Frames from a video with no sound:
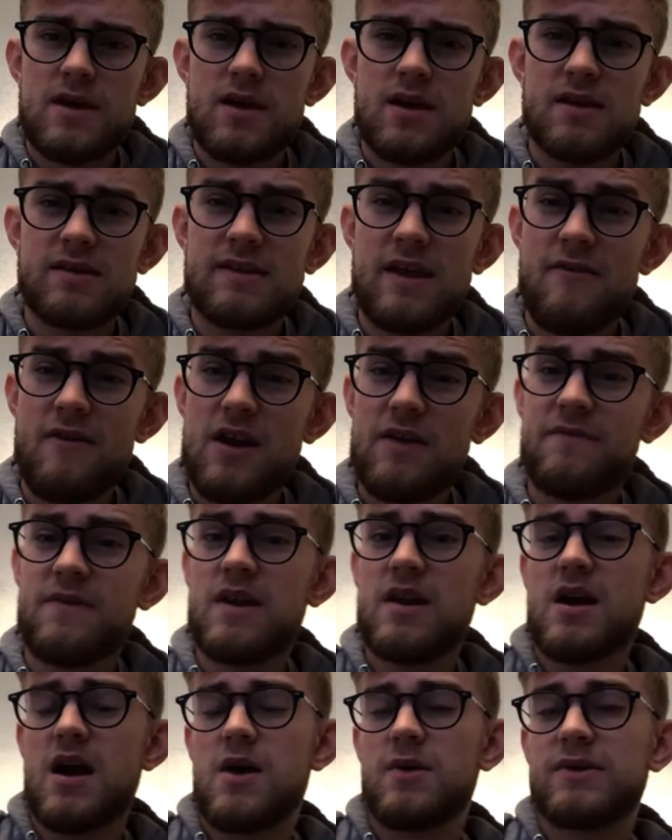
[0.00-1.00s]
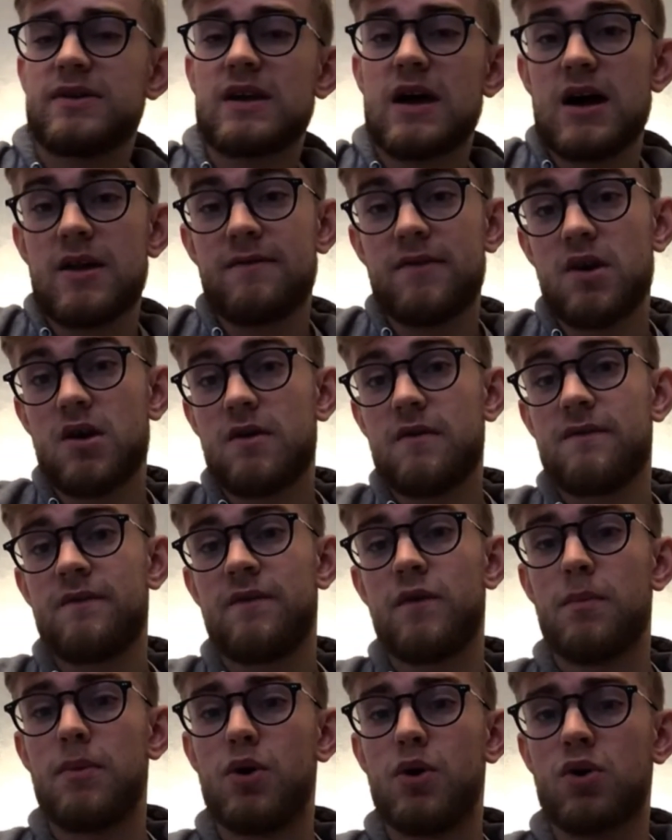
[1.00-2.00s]
Is there anything outside of your
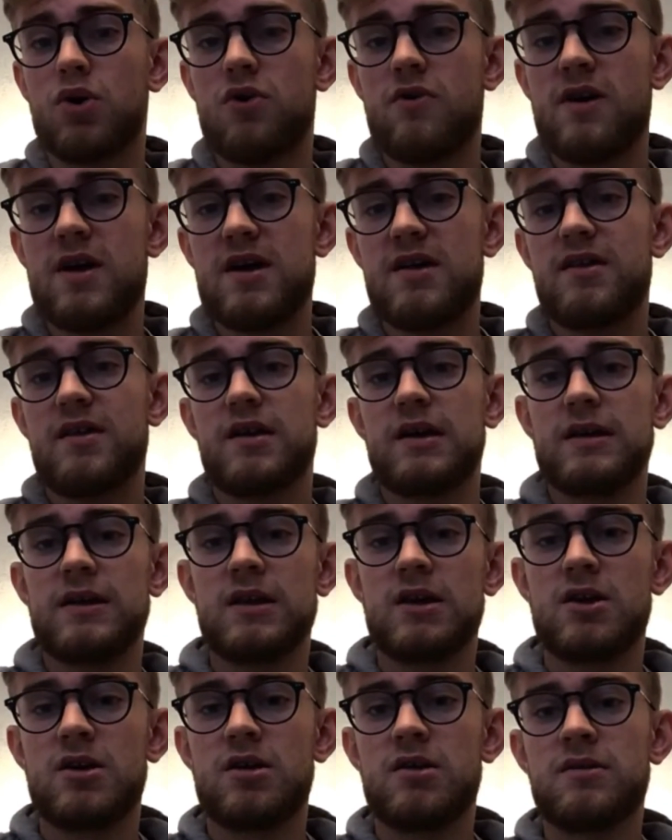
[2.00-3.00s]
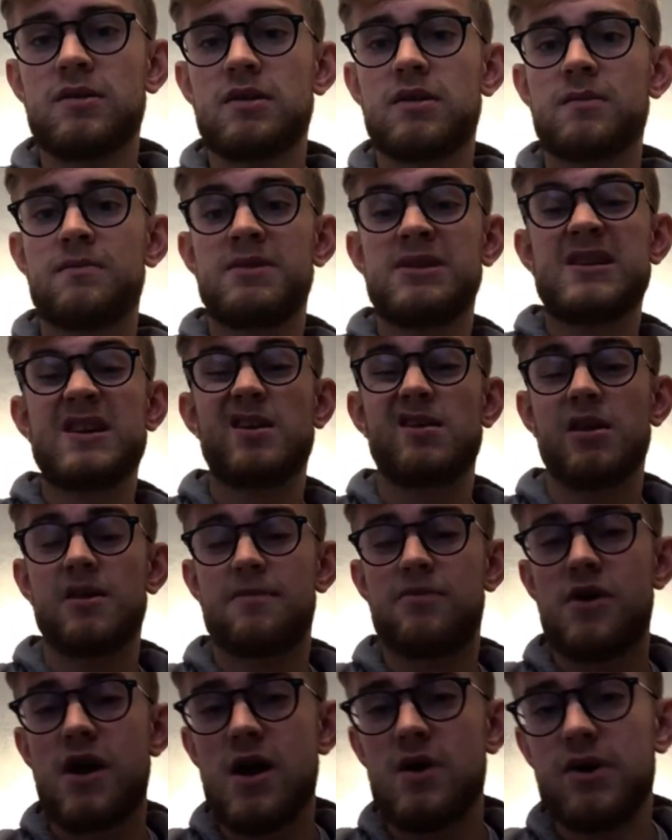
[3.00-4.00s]
football career that you're particularly
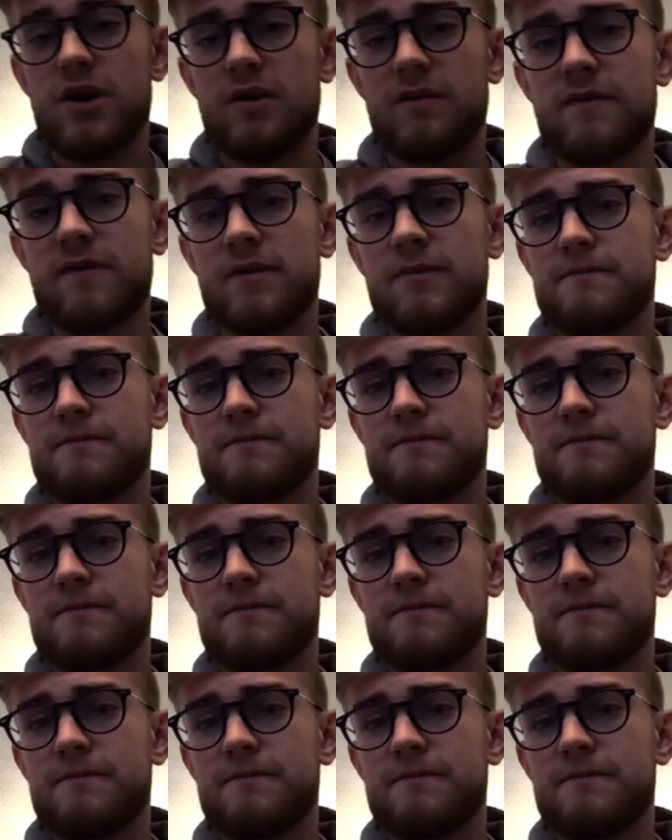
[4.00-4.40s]
proud of?